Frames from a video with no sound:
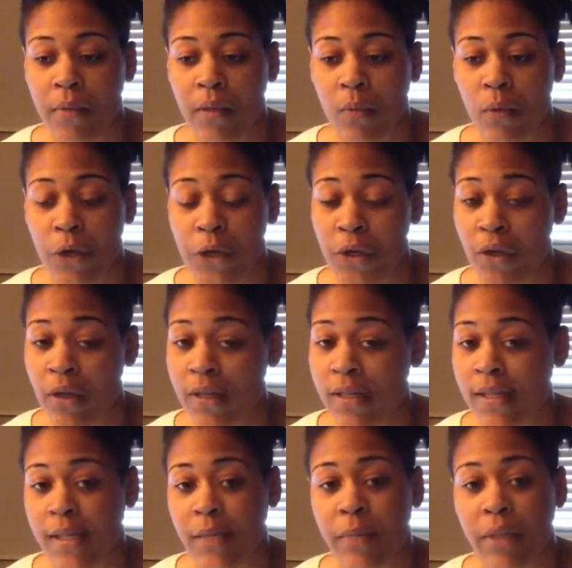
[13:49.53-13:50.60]
working on an
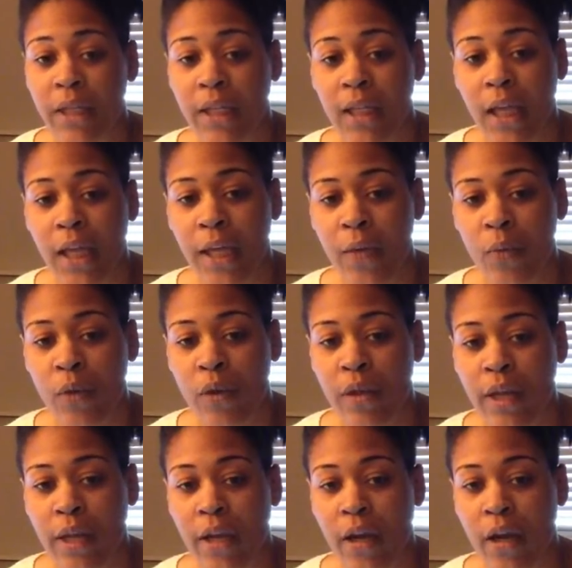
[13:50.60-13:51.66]
assembly line where
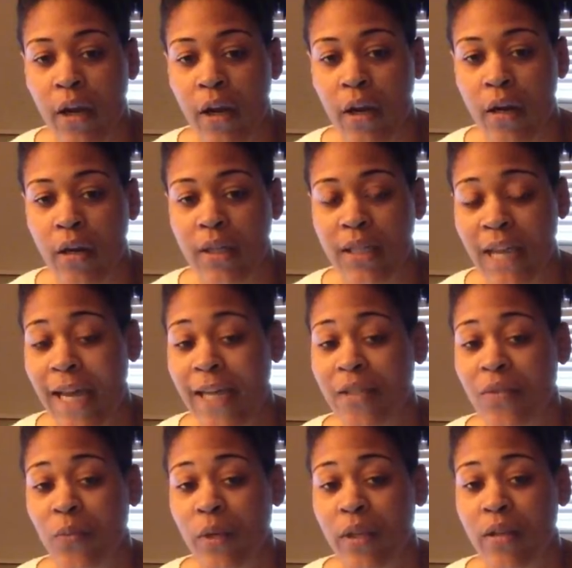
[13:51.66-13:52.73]
they are
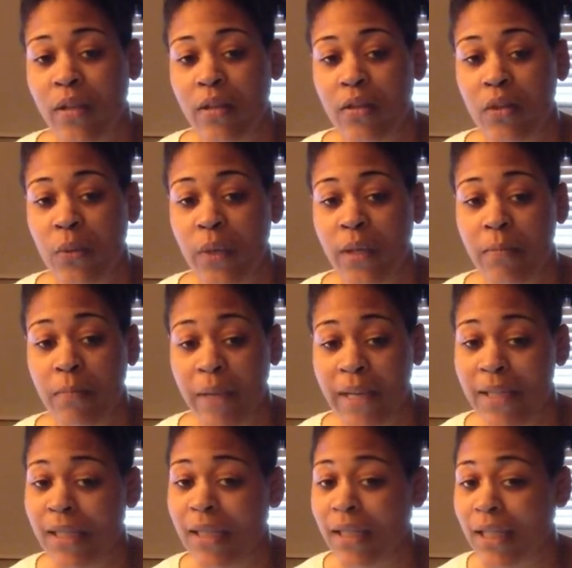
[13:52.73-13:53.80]
tasked with doing
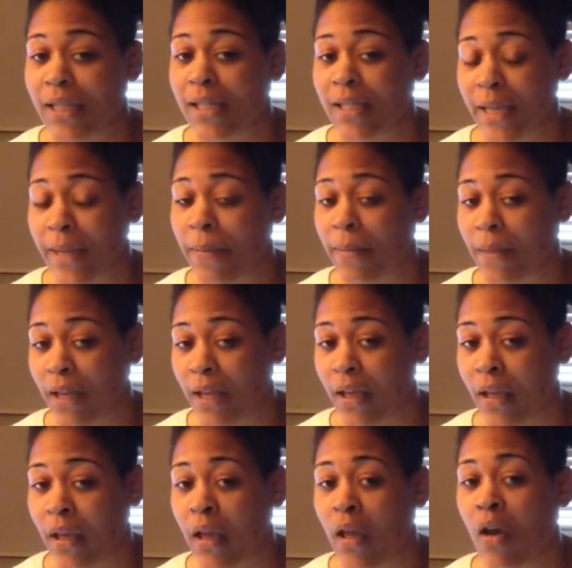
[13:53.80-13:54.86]
basically the same
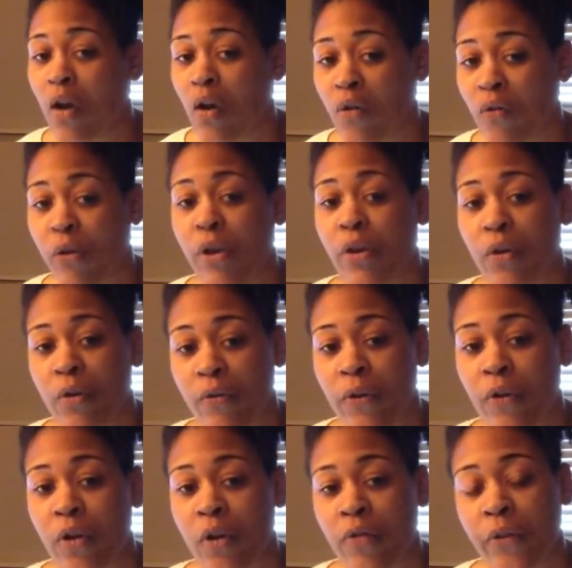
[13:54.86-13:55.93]
thing over and over
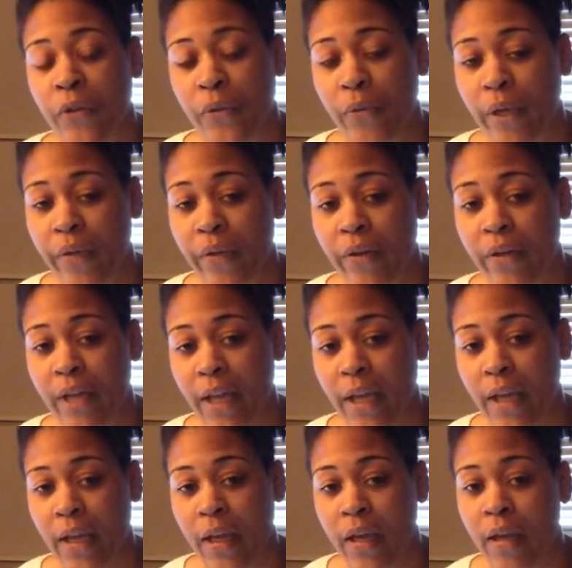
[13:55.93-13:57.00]
and over throughout their
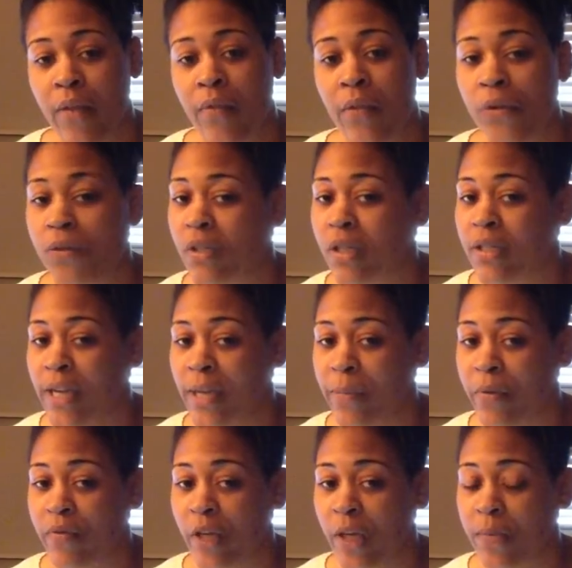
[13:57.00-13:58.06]
day. Those are the type
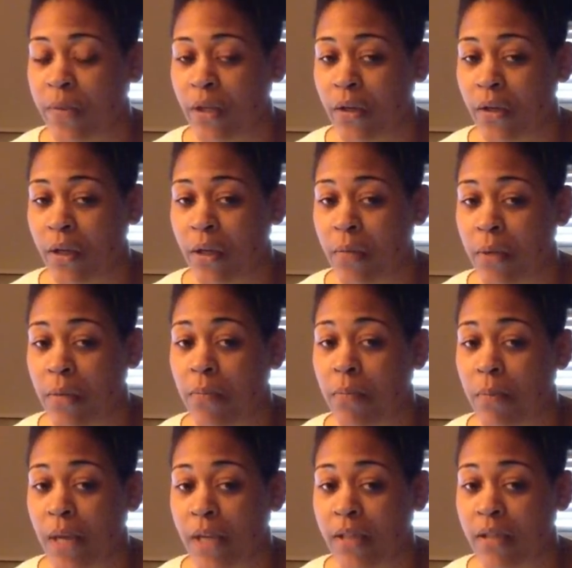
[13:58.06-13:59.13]
of jobs that are going to be
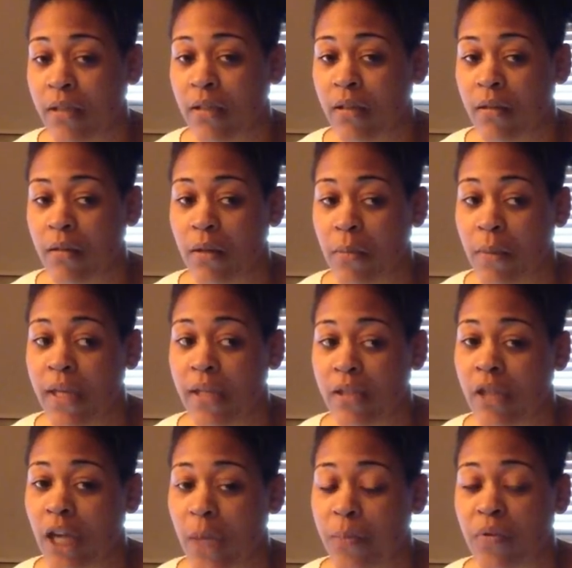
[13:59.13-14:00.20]
the best
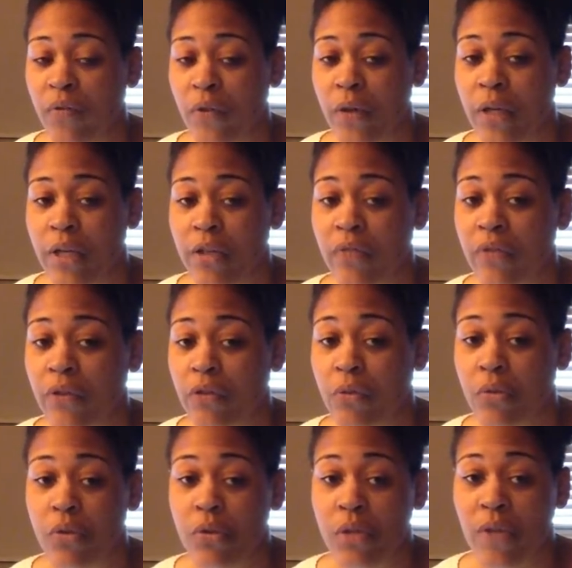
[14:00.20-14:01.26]
jobs for
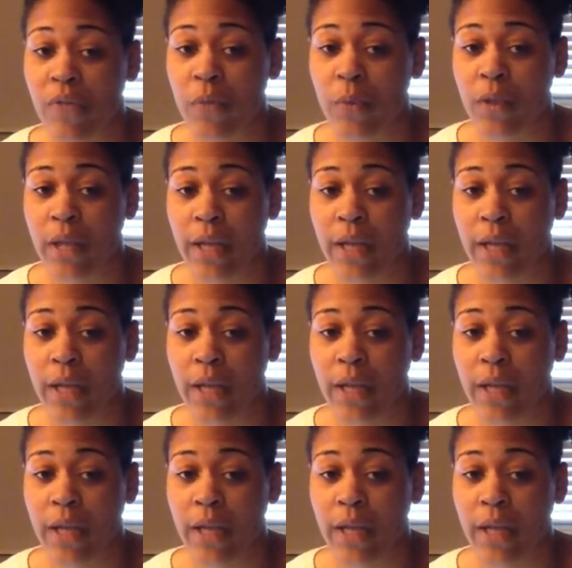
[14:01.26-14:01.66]
individuals who suffer with